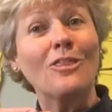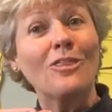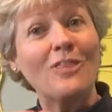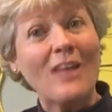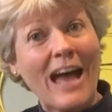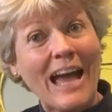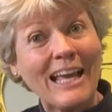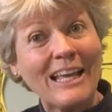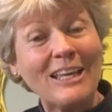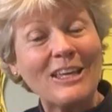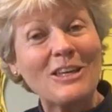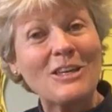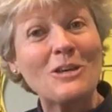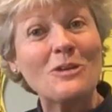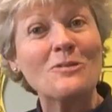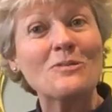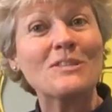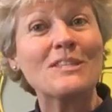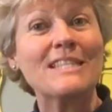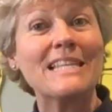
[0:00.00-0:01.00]
thank
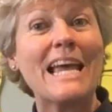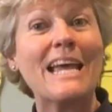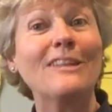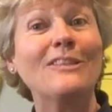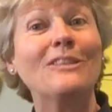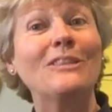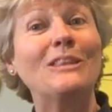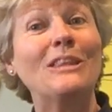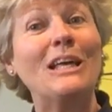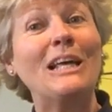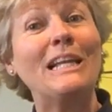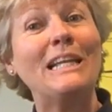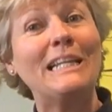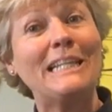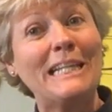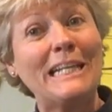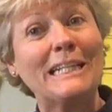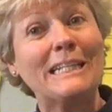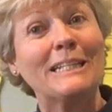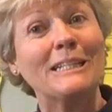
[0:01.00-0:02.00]
you, said the
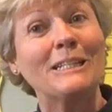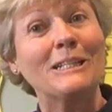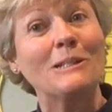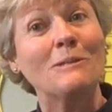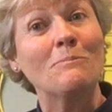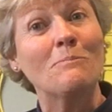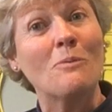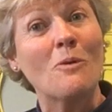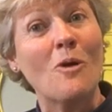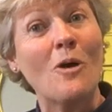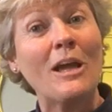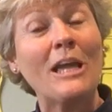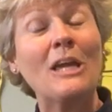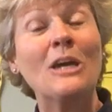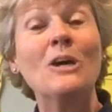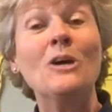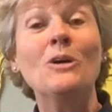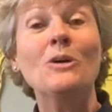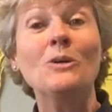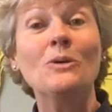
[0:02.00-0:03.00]
little
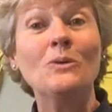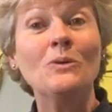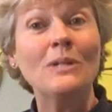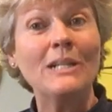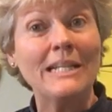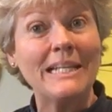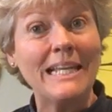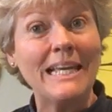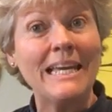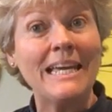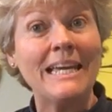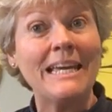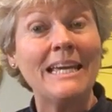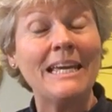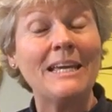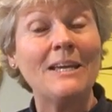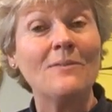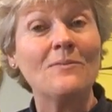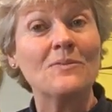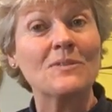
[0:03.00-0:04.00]
boy who
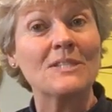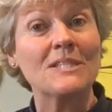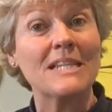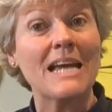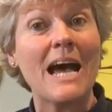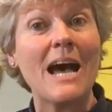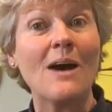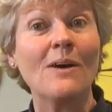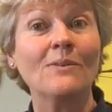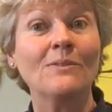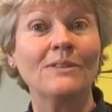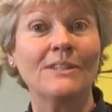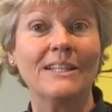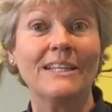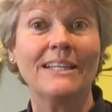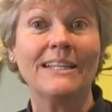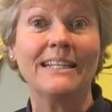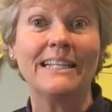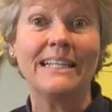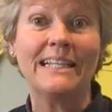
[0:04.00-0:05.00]
lives down
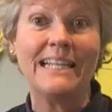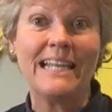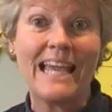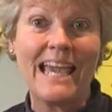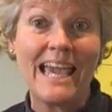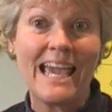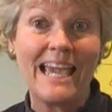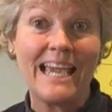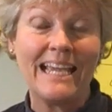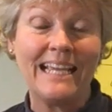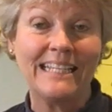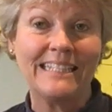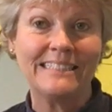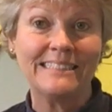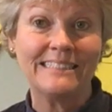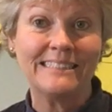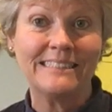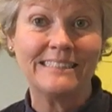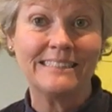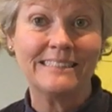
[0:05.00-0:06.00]
the
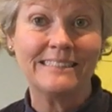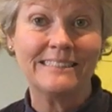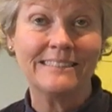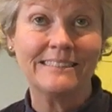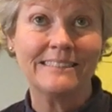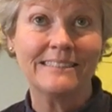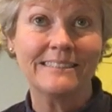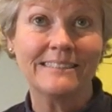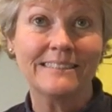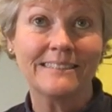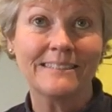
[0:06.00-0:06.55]
lane.